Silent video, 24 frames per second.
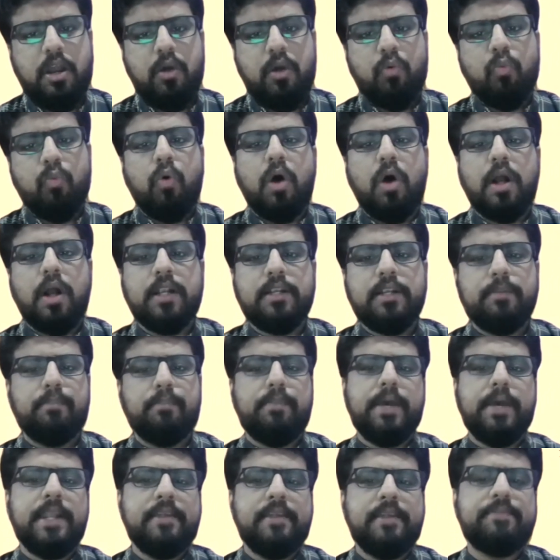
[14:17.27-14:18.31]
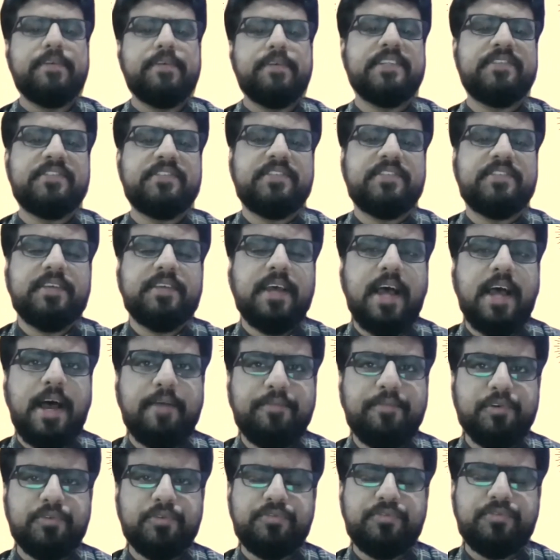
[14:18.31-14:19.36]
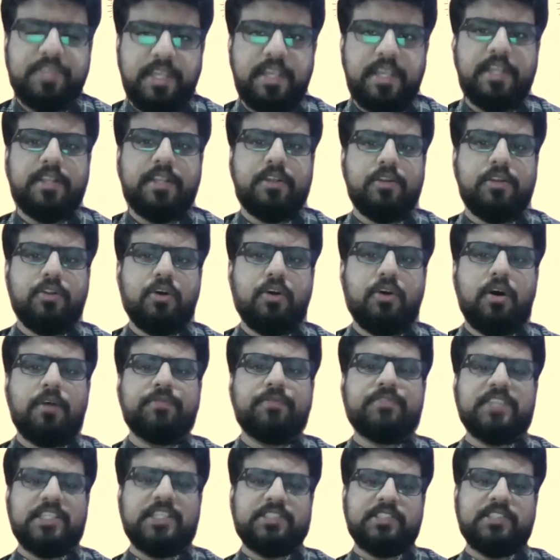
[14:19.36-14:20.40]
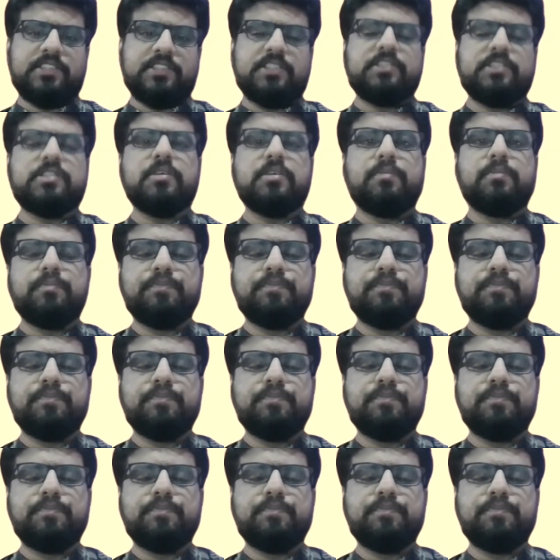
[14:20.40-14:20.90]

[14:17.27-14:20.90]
What benefits have you seen of such a system?